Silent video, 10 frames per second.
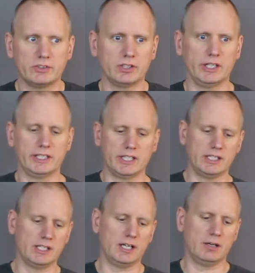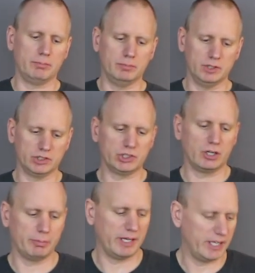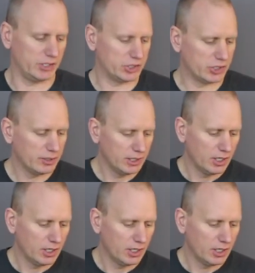to like a sharp edge.